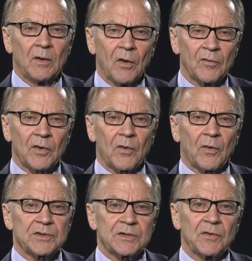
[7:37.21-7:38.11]
Over the
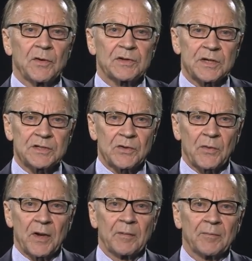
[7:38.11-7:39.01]
course of U.S.
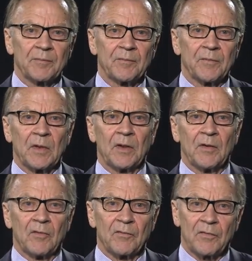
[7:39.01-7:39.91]
history,
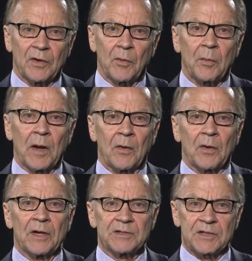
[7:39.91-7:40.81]
federal
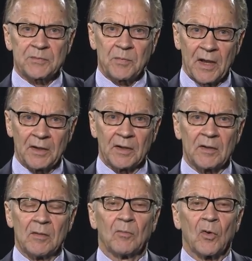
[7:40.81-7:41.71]
power has
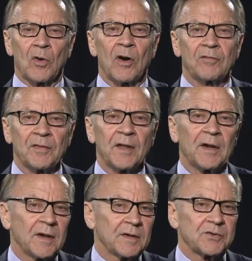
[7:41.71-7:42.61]
expanded more often
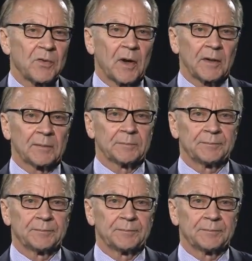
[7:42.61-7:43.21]
than it has shrunk.